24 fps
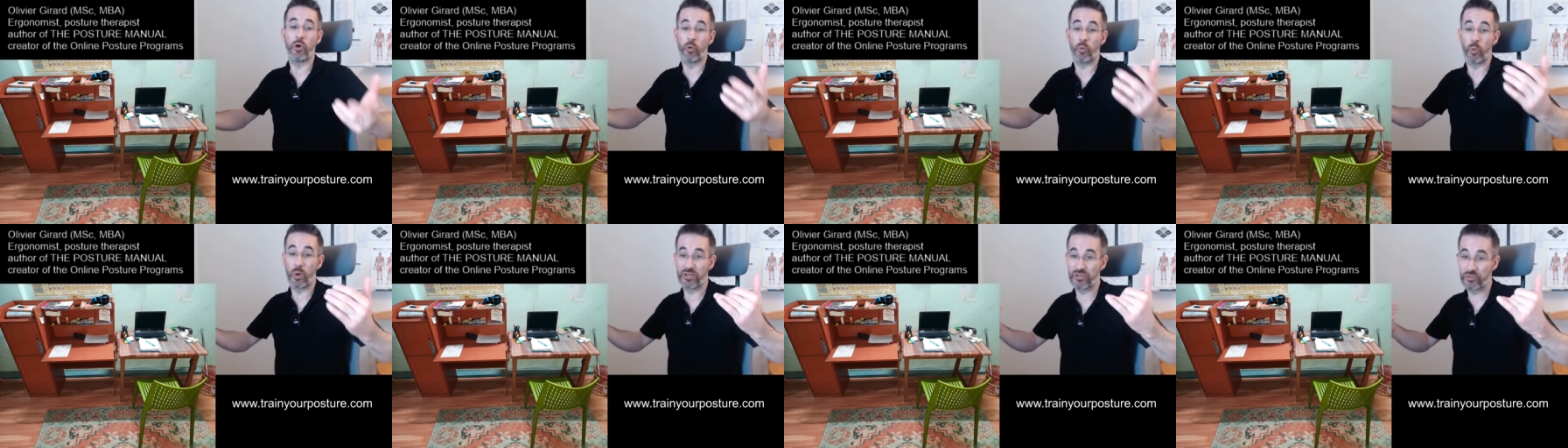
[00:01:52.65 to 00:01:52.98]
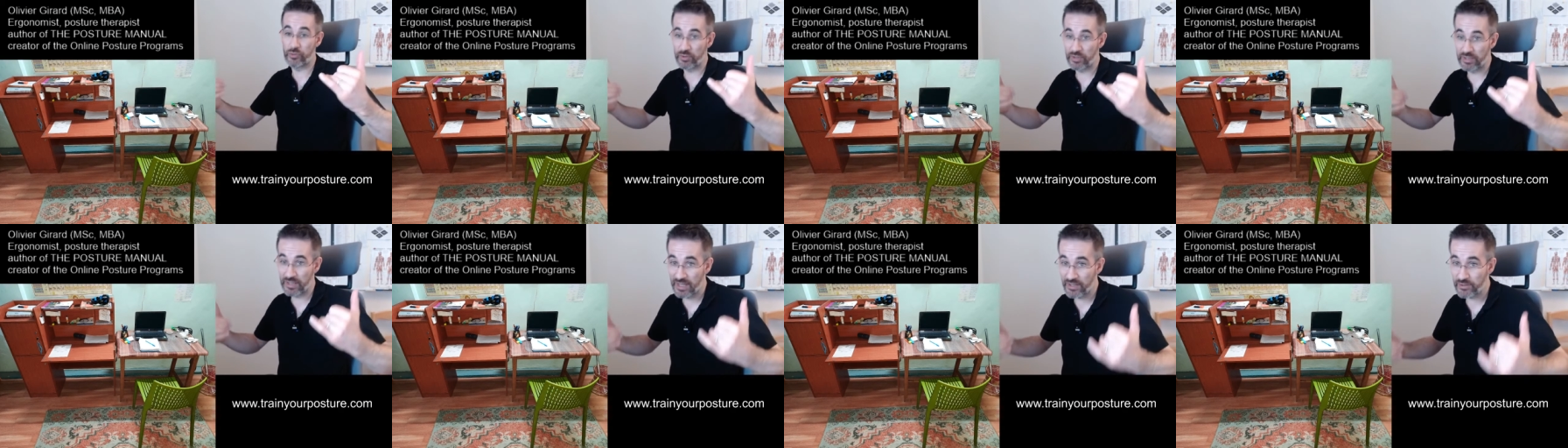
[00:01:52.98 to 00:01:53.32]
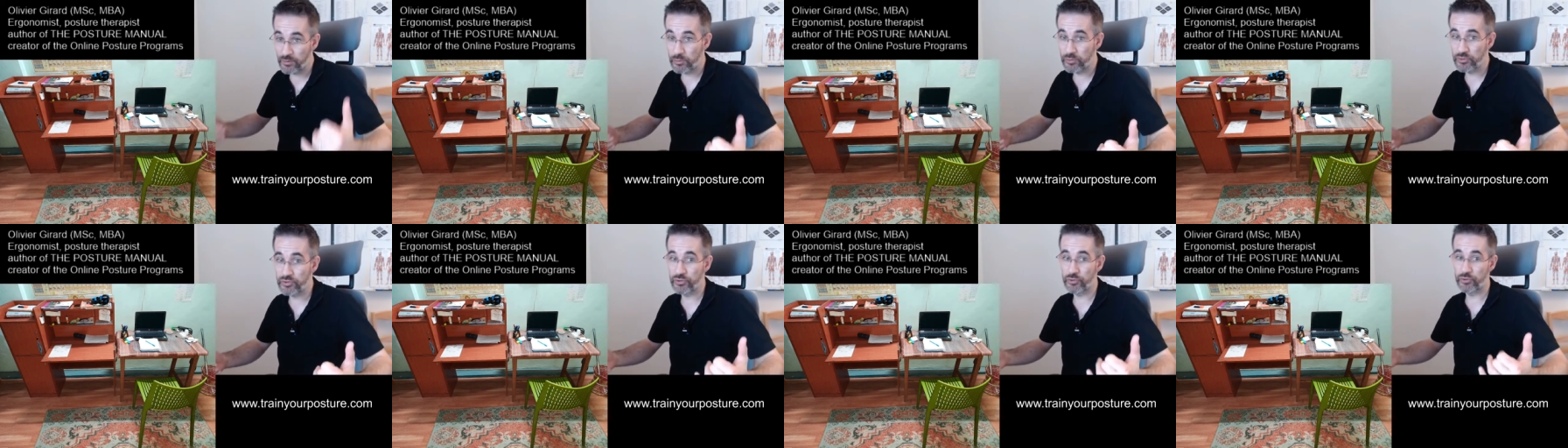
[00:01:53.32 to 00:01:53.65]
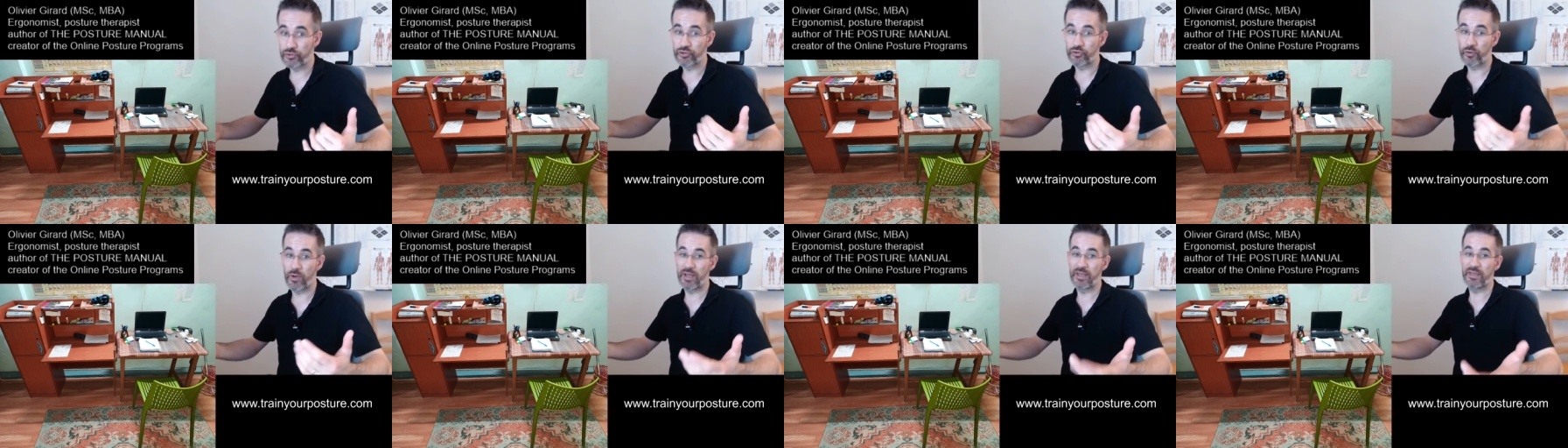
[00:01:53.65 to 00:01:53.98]
What you can also
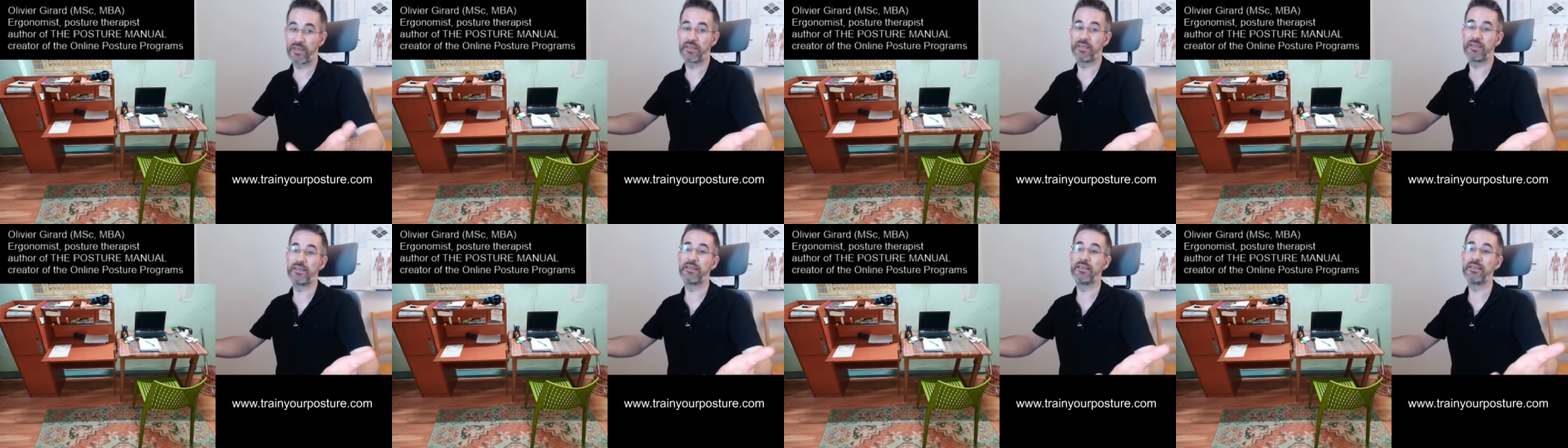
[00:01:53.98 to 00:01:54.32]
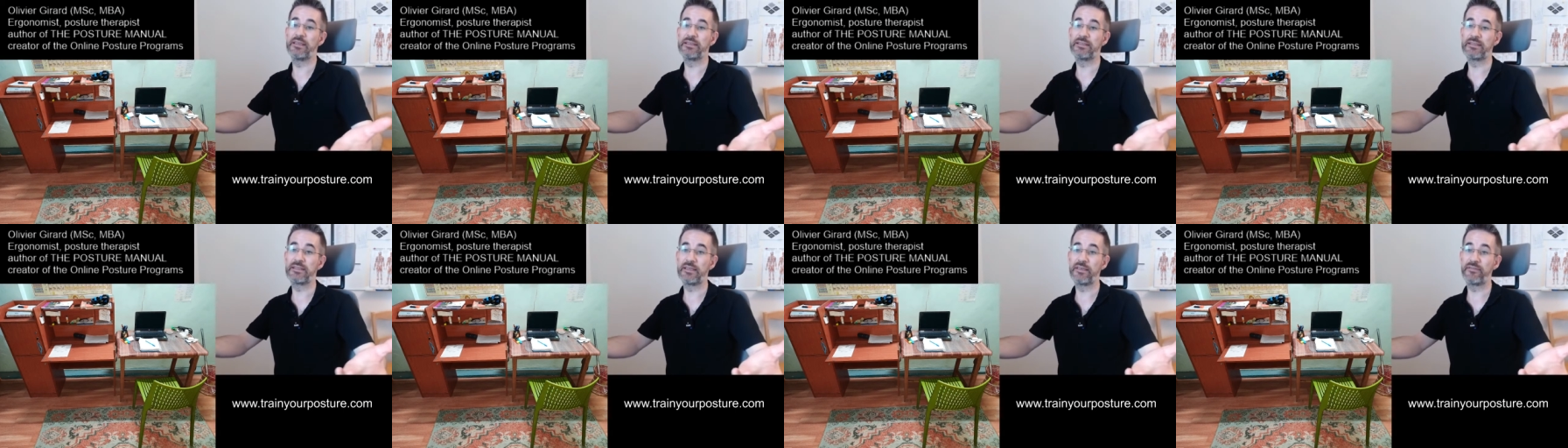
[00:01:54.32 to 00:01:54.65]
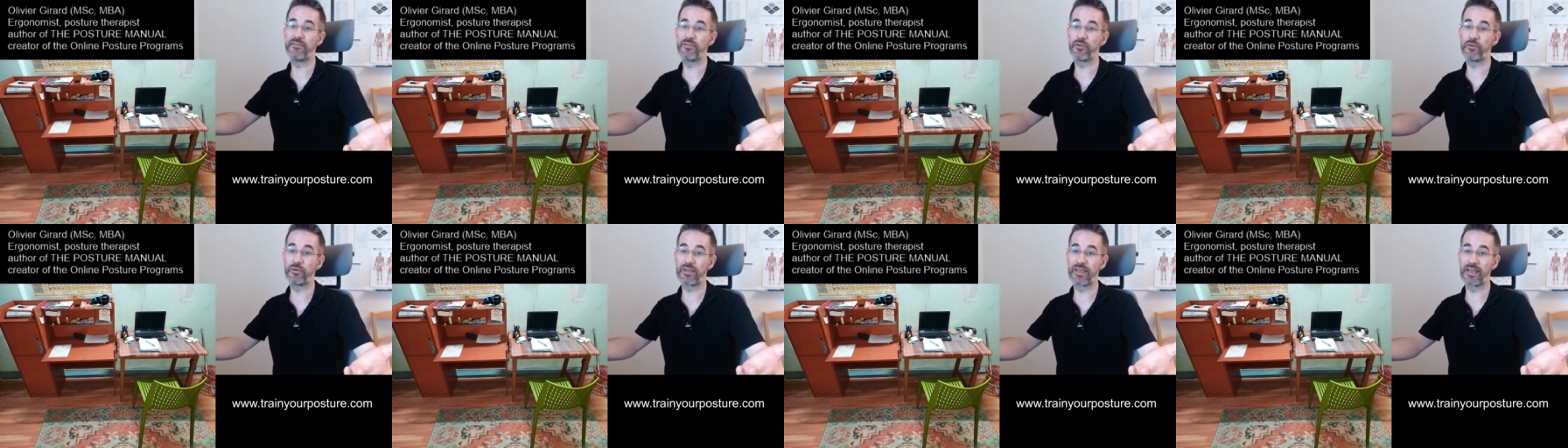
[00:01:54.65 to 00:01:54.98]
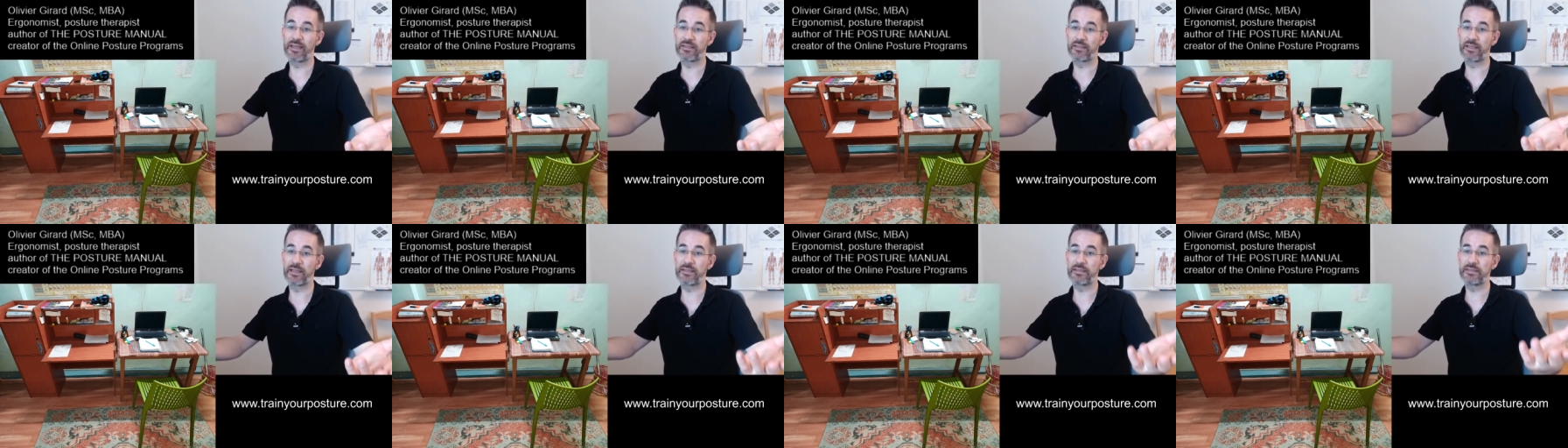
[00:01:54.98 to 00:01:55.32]
try is if you
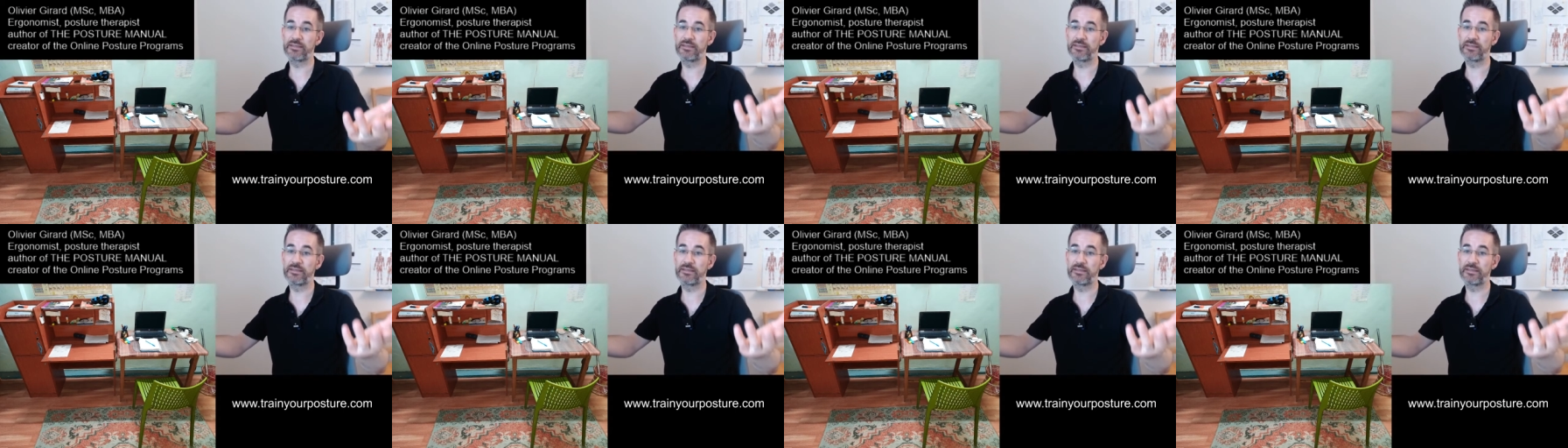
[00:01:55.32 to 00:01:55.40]
can